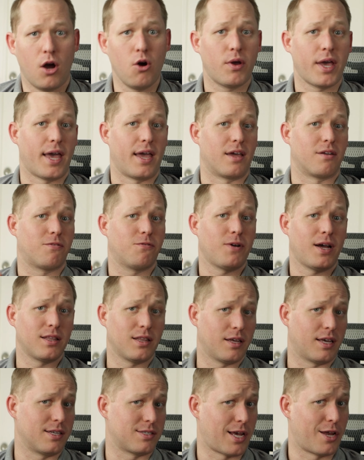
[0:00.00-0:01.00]
Okay, and
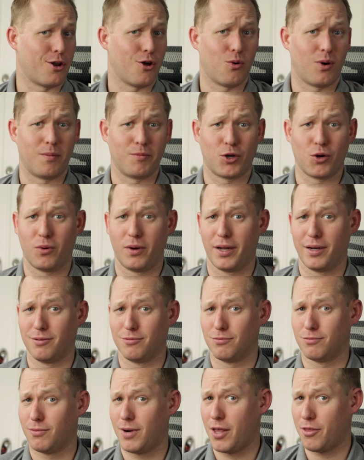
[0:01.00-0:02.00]
finally, because I know I'm
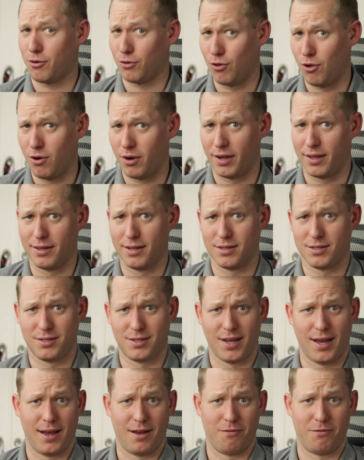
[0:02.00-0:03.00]
going rather long in this
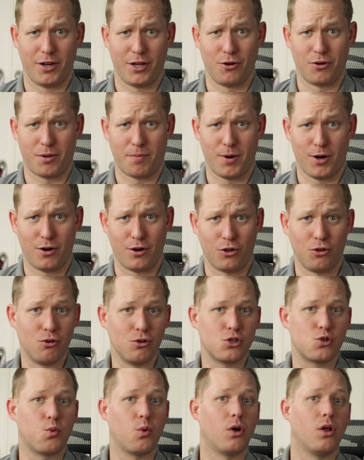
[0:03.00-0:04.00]
video compared to
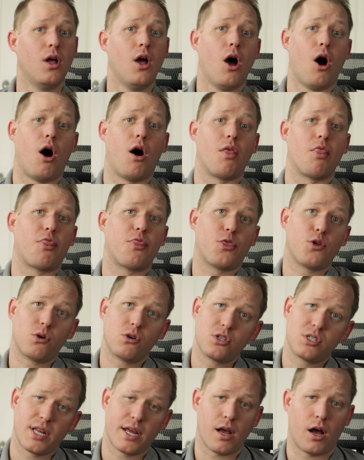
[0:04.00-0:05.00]
usual, on
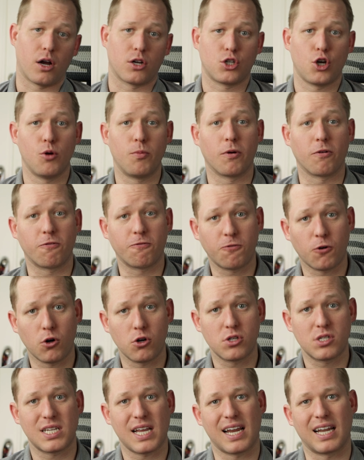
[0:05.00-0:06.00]
Thursday, October
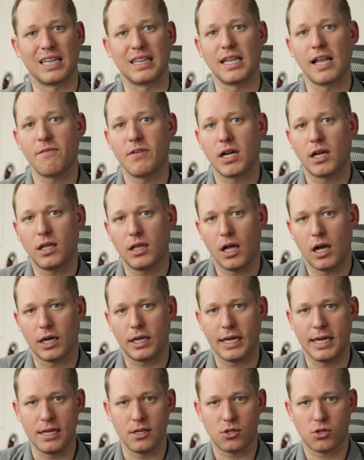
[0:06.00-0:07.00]
1st at 11
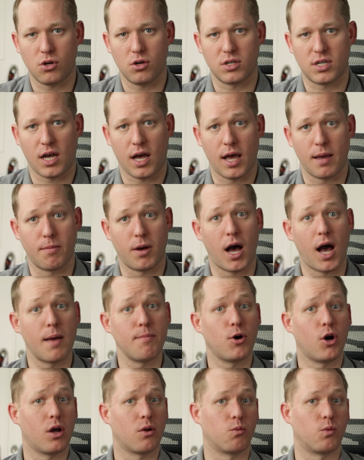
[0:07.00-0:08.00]
o'clock Eastern Time,
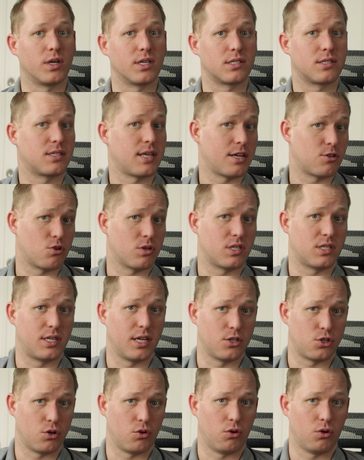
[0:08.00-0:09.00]
I'm on with Cedris
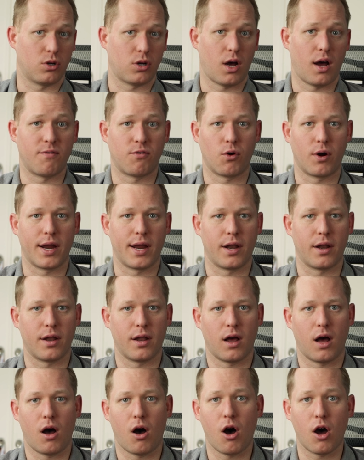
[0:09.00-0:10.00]
Digital
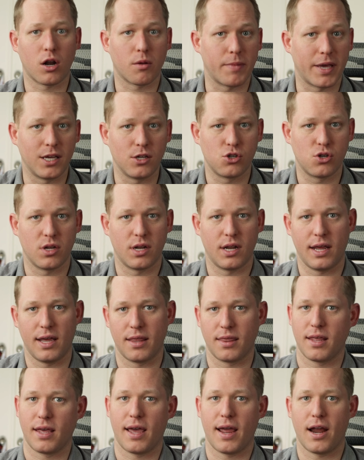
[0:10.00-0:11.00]
covering automation
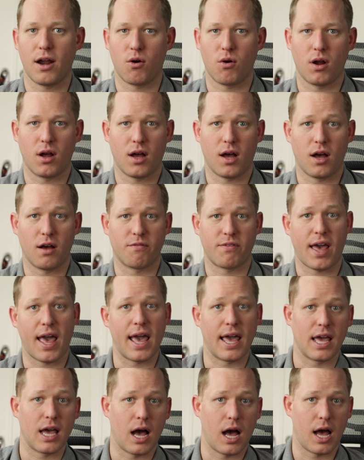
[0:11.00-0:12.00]
in the era of
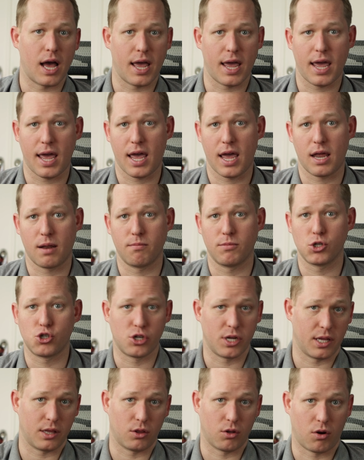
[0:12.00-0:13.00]
AI and
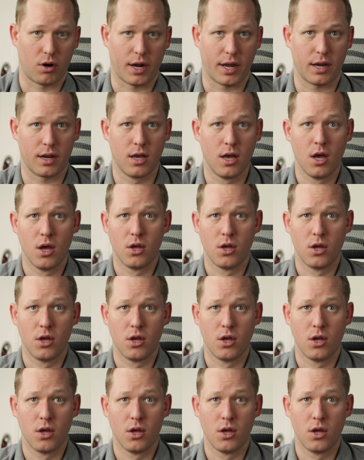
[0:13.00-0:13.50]
machine learning.